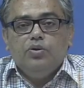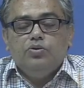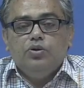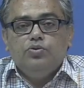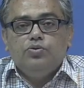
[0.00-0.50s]

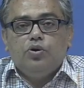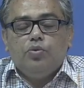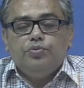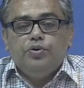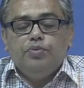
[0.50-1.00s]
So, you should
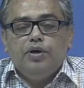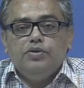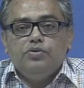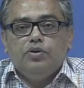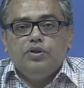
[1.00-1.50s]

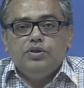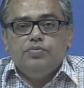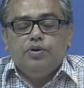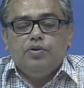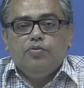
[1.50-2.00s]
optimize on this
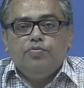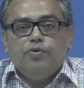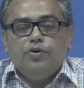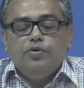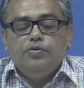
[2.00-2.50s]
particular
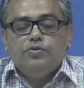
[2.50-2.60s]
fund